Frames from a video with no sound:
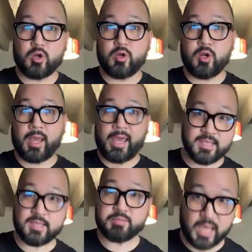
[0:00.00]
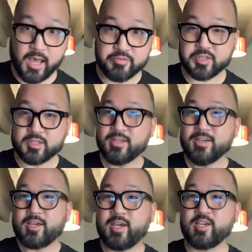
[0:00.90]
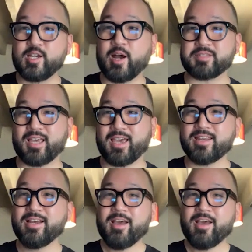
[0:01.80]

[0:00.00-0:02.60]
hate themselves. You know what I'm saying?